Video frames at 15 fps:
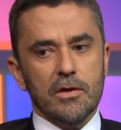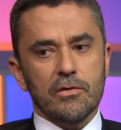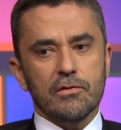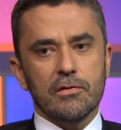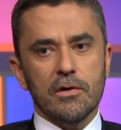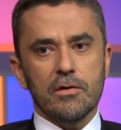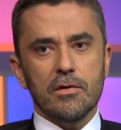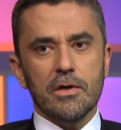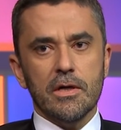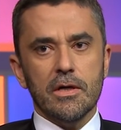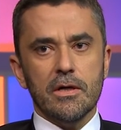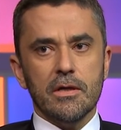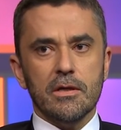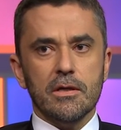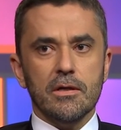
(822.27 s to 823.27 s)
So
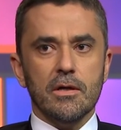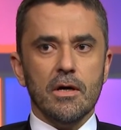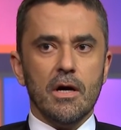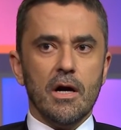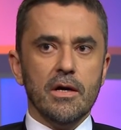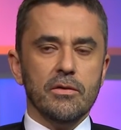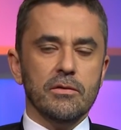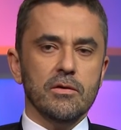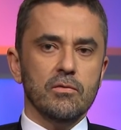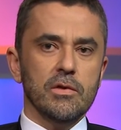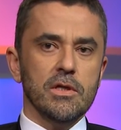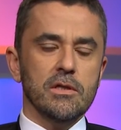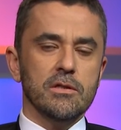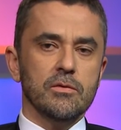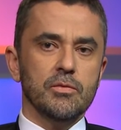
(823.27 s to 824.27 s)
I think we
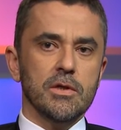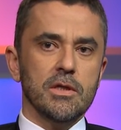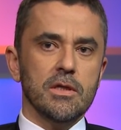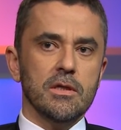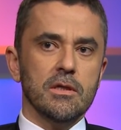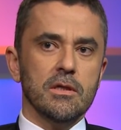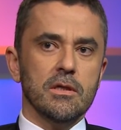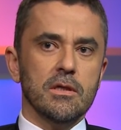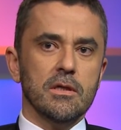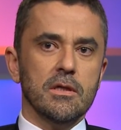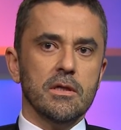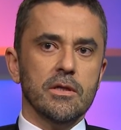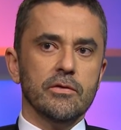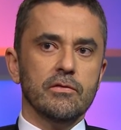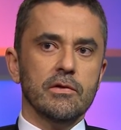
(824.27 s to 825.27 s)
need to be,
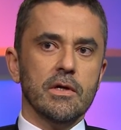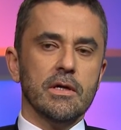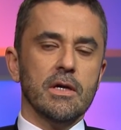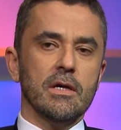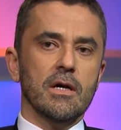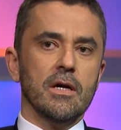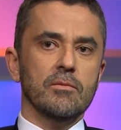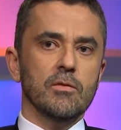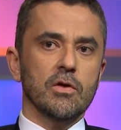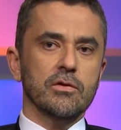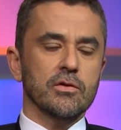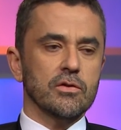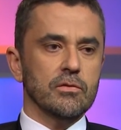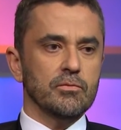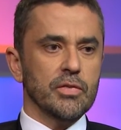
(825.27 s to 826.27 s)
you see, again, I'm not
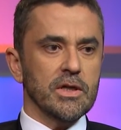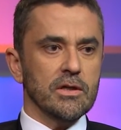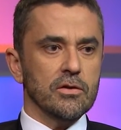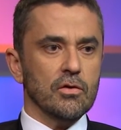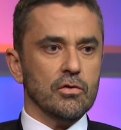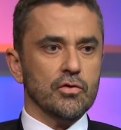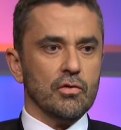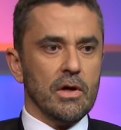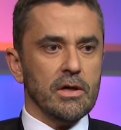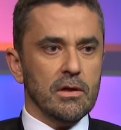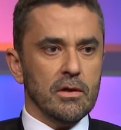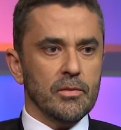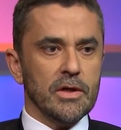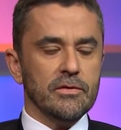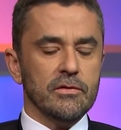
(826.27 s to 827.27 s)
being
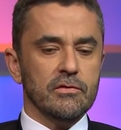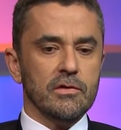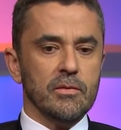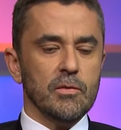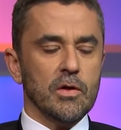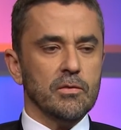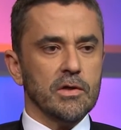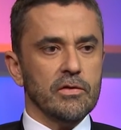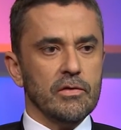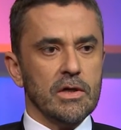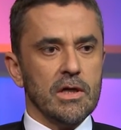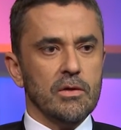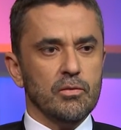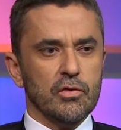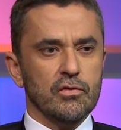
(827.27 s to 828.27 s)
doctrinal about this, I'm not giving
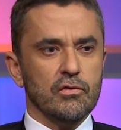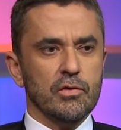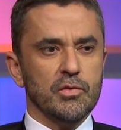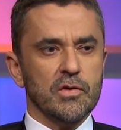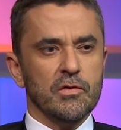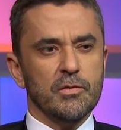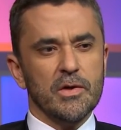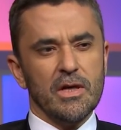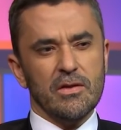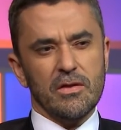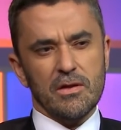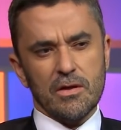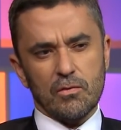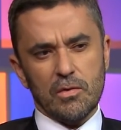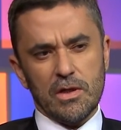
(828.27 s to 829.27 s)
any prescriptions, but I
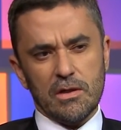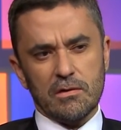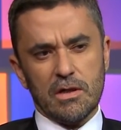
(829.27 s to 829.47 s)
think we need